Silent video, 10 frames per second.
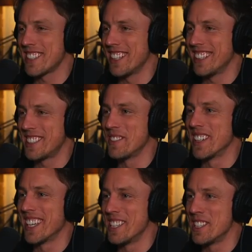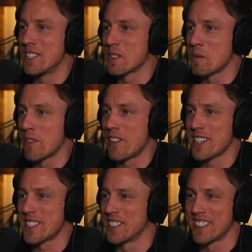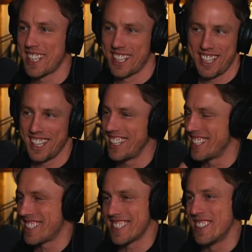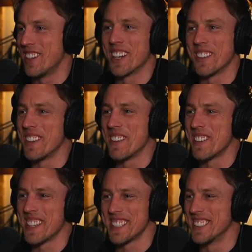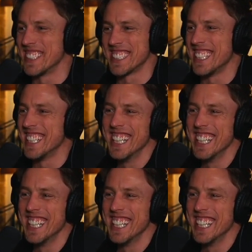I did my usual professional thing, like, and this is not going to be professional, is it?